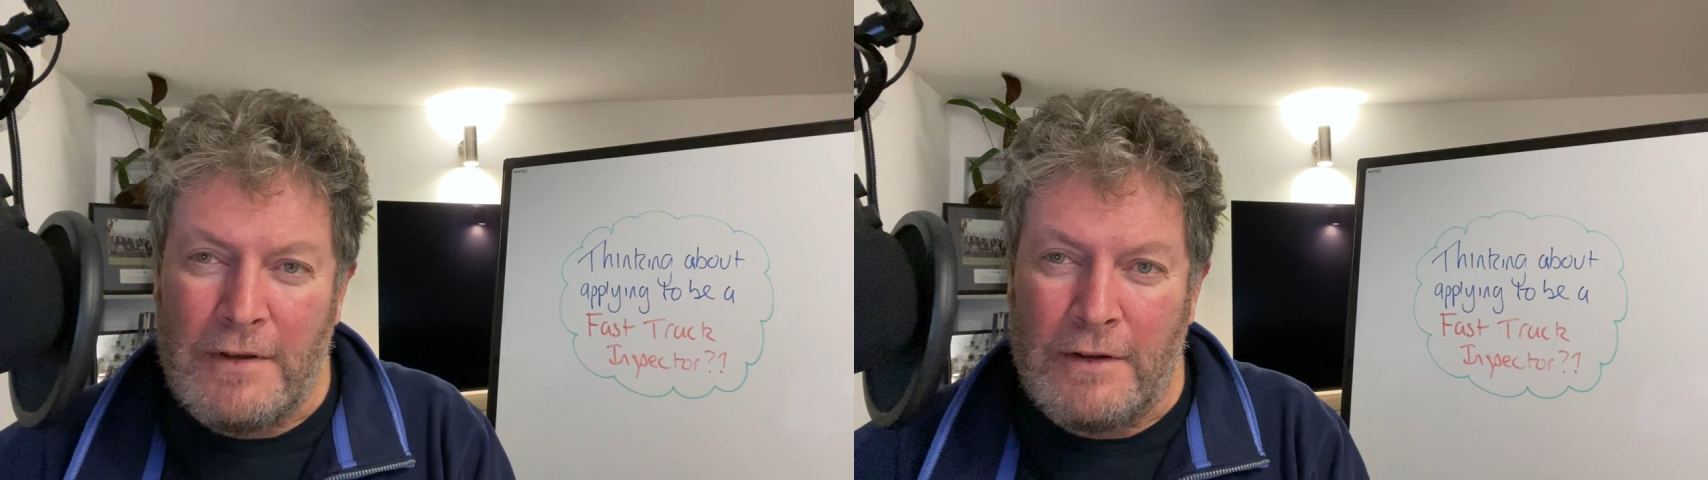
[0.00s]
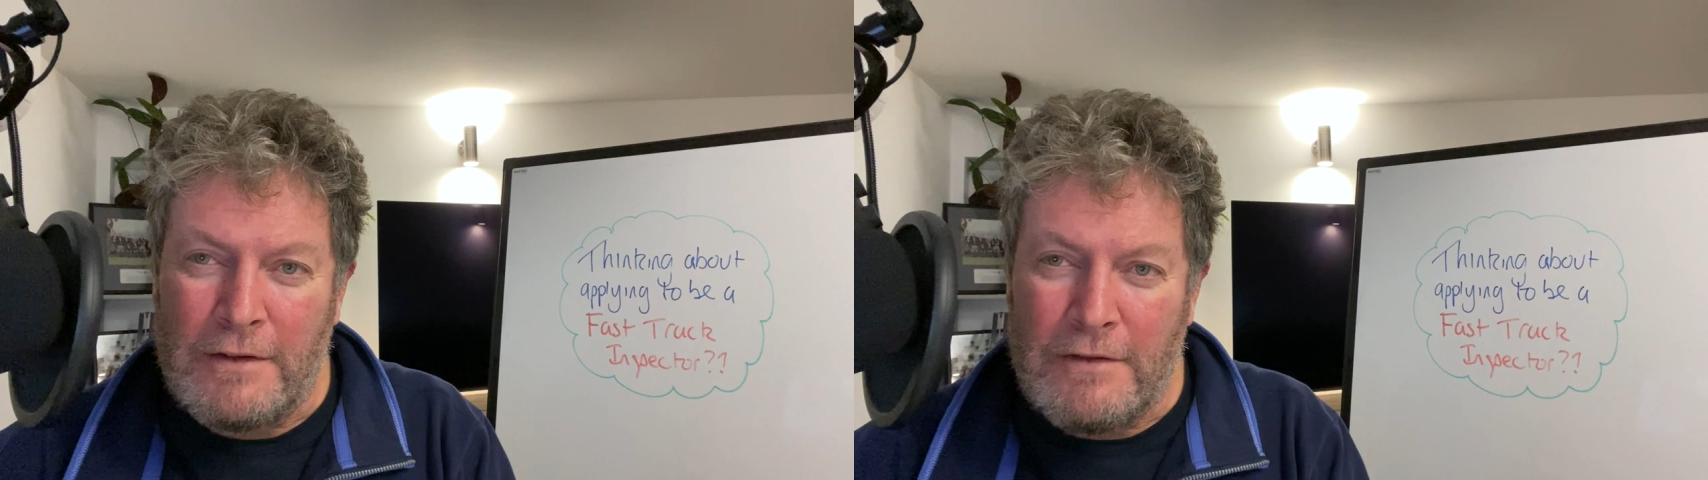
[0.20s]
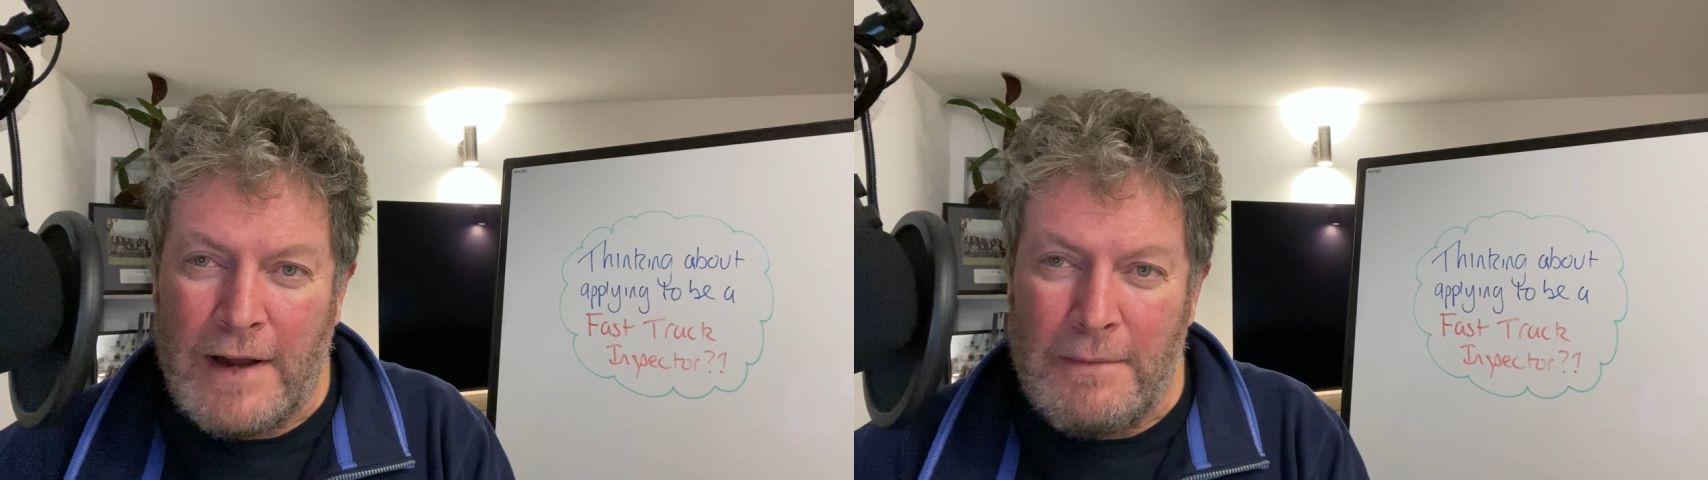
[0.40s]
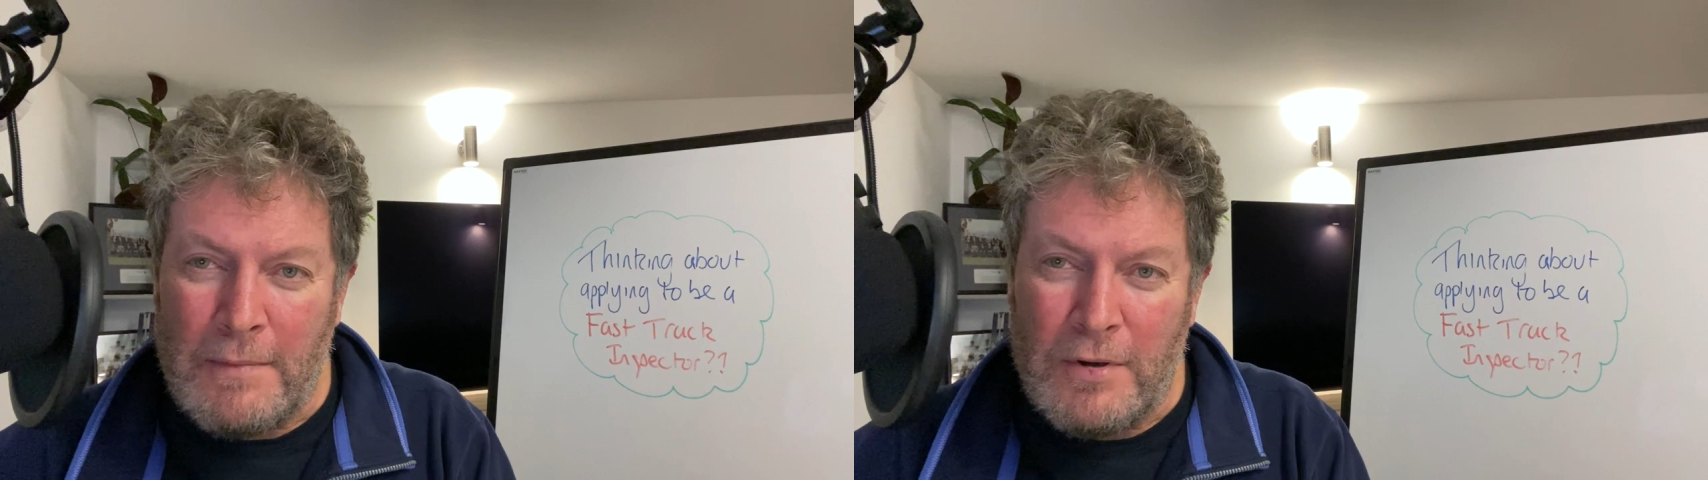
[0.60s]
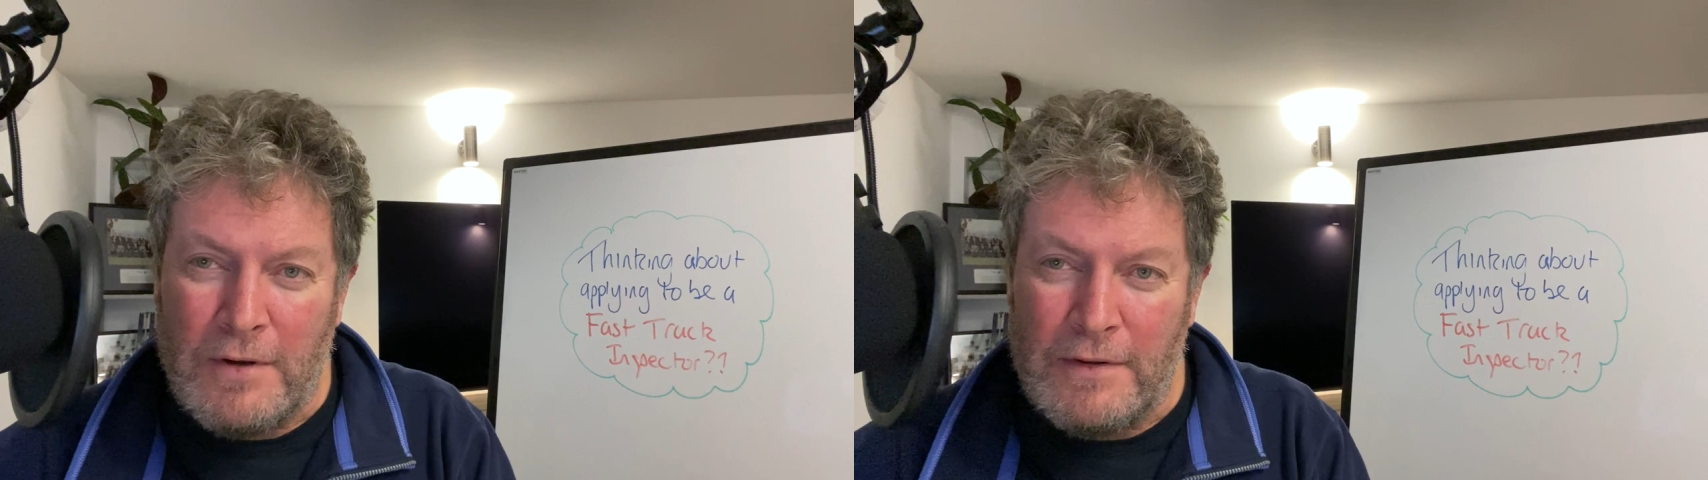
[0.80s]
on crime
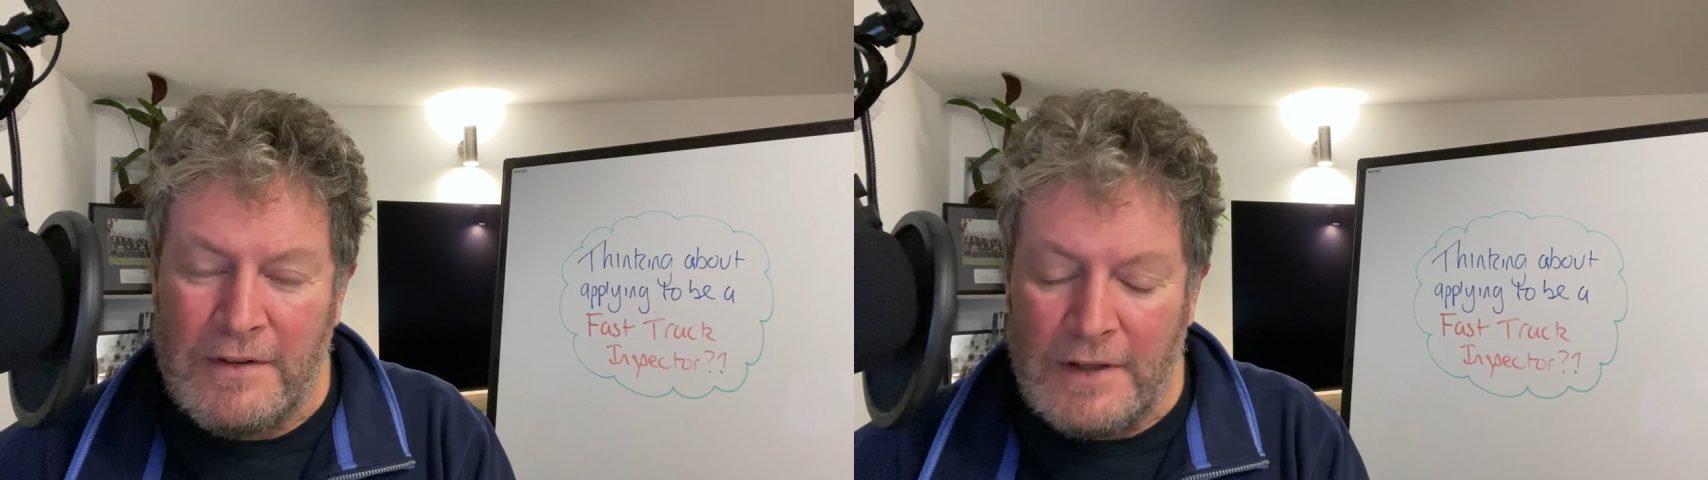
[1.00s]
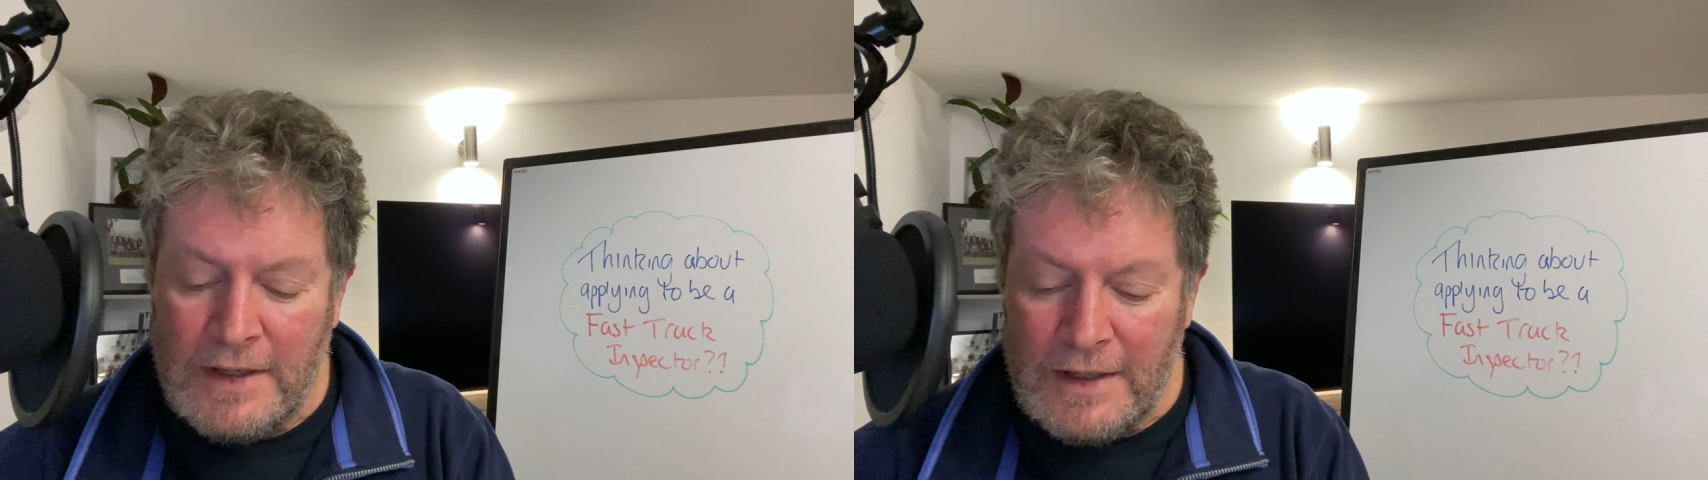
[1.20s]
reports.